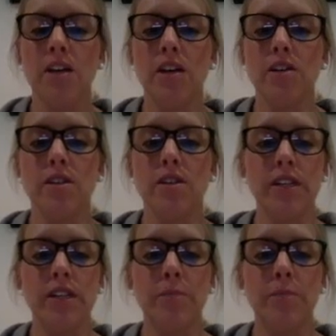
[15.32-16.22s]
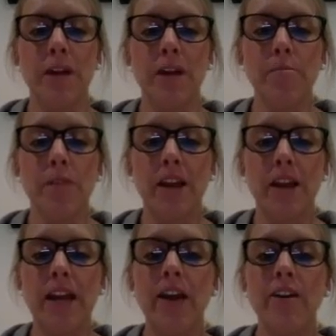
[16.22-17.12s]
So it explains that planning
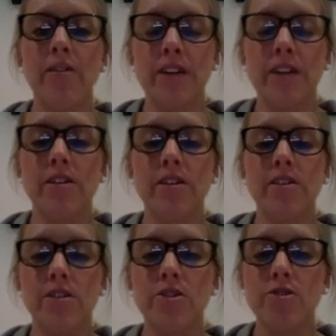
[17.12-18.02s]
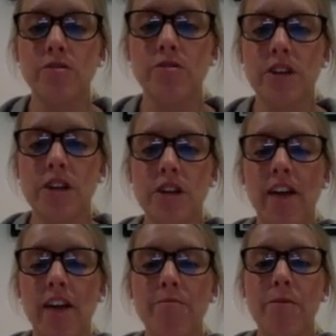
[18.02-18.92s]
out your research ensures that you
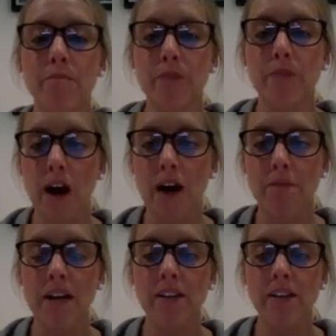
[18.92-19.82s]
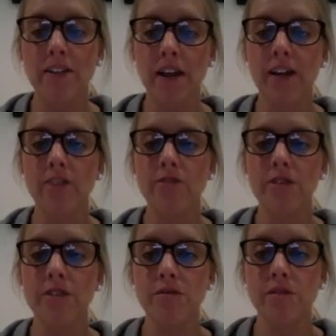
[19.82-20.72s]
have both primary and secondary
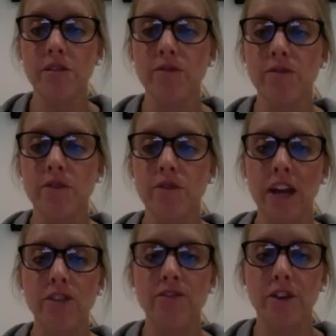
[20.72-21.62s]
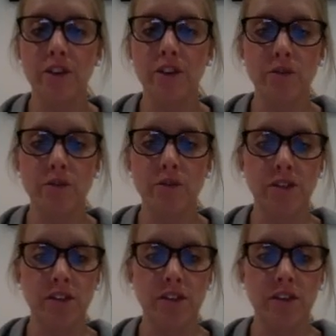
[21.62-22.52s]
sources for each focus
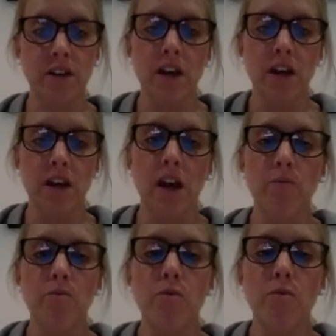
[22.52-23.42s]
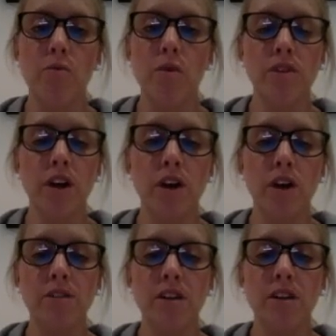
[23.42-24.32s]
question. It will also help
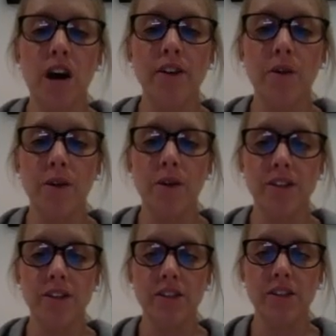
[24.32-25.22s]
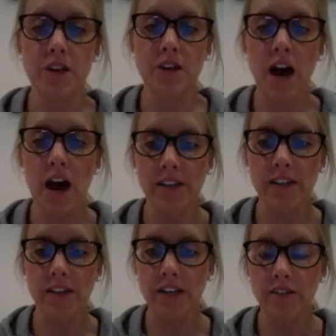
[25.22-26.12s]
to guide the questions that you ask in
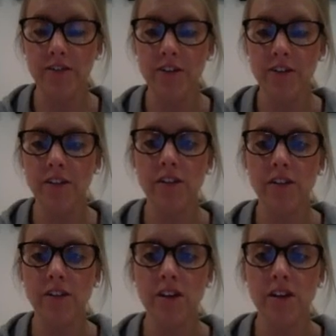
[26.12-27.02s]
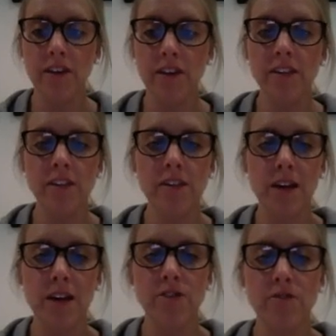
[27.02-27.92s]
interviews and surveys to
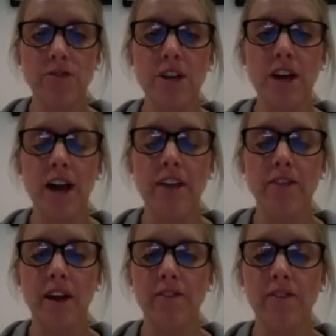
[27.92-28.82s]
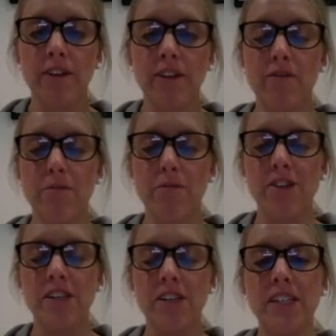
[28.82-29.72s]
make sure you gather relevant
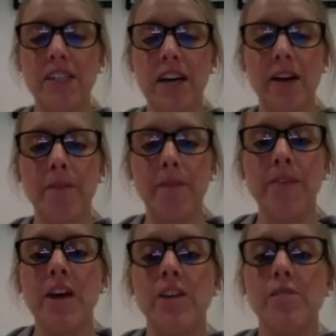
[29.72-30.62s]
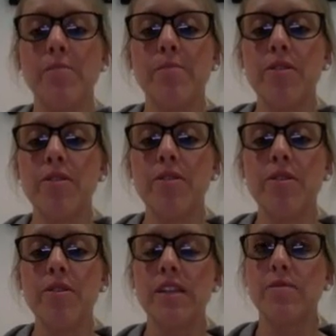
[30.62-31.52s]
information and data. So both those
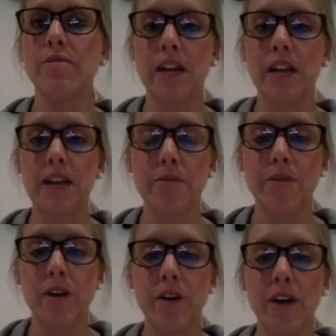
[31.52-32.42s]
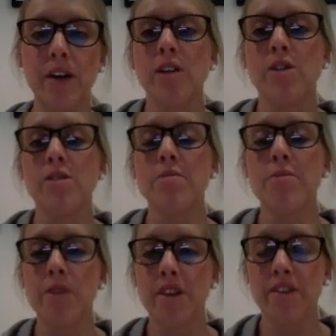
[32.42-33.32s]
things are really important. So it's
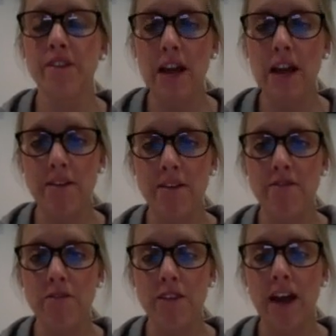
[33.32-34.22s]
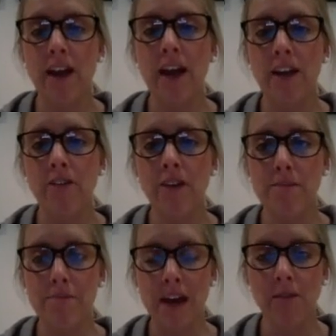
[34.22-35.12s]
important, if you're aiming for that A grade
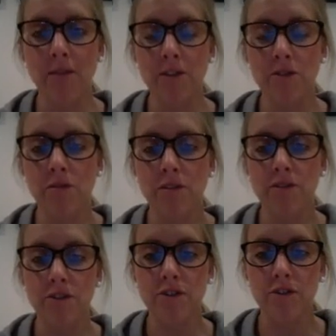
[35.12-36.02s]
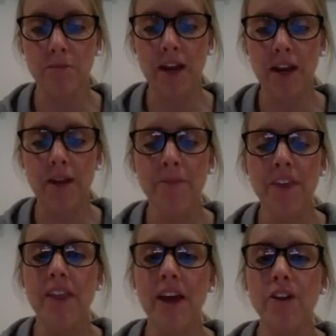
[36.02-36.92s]
band, which all of you should be,
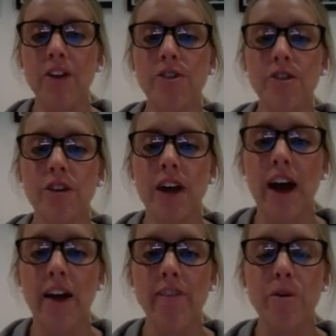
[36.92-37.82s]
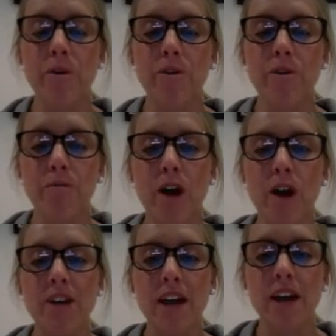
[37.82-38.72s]
that you do have both
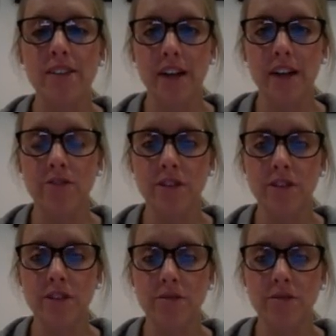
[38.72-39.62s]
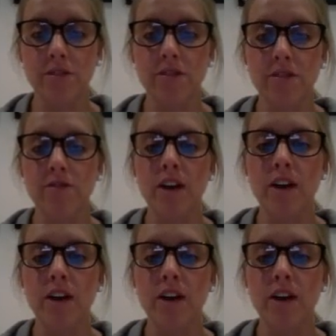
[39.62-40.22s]
primary and secondary sources for